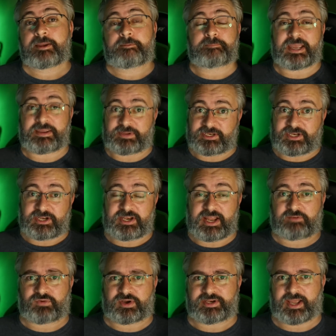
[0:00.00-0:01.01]
Maybe he didn't
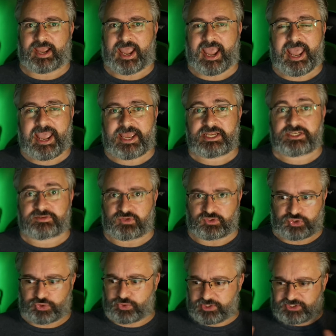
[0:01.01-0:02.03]
have one to hand, the
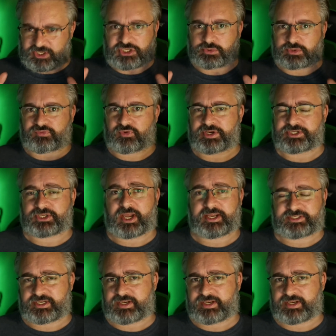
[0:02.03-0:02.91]
shooting schedule was very tight,